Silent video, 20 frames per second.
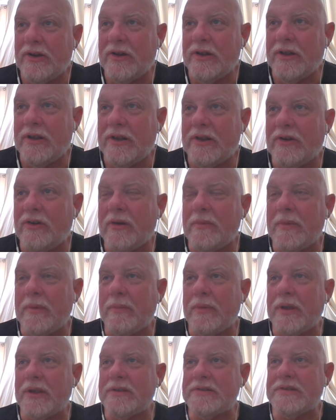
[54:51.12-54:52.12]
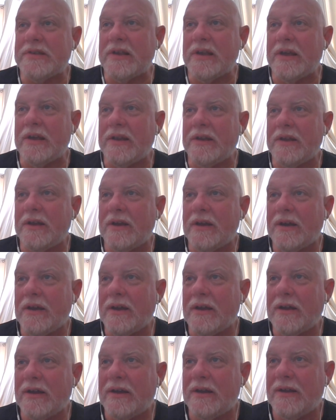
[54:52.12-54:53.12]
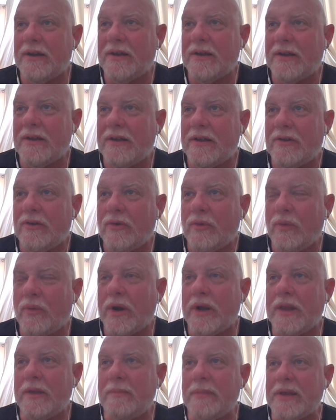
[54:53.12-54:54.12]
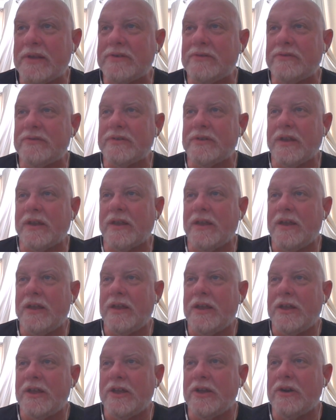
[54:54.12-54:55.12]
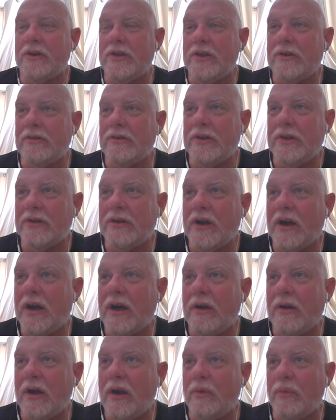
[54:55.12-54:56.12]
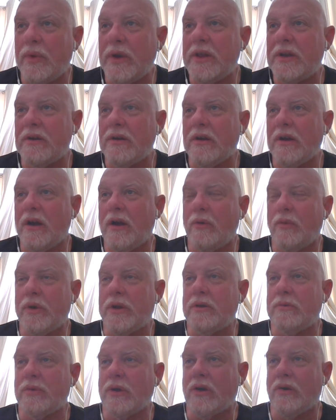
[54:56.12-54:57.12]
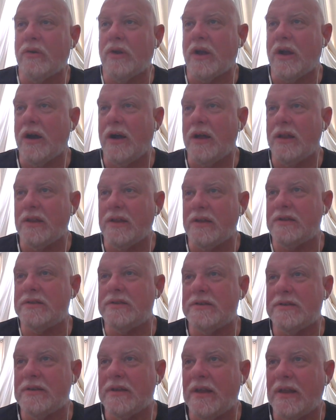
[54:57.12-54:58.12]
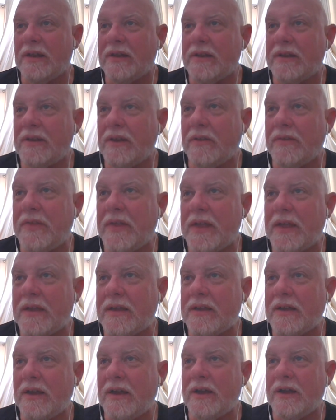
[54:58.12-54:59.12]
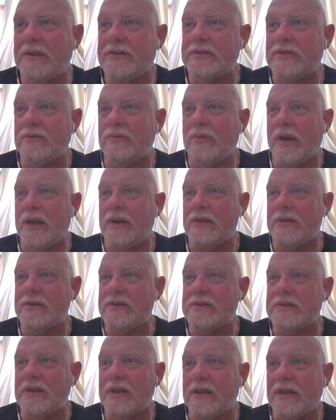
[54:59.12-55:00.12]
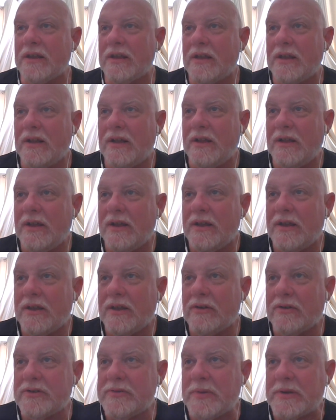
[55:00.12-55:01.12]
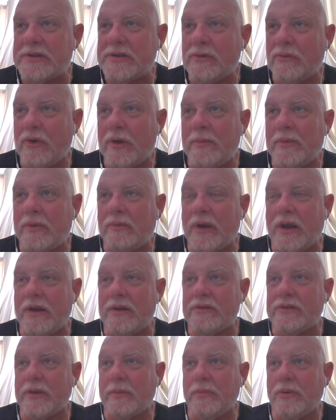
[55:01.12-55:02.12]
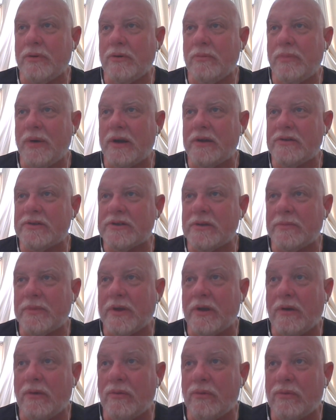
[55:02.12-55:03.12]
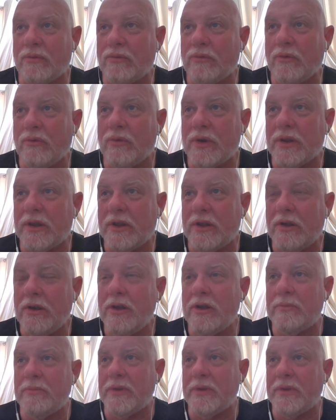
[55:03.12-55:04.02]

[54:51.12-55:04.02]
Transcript: you, know, I remember he said uh, one he mentioned was like, you know, you you a, reader a reader will go to college and they'll think uh, certain writers like, you know, especially women writers like Pearl Buck or something are really good,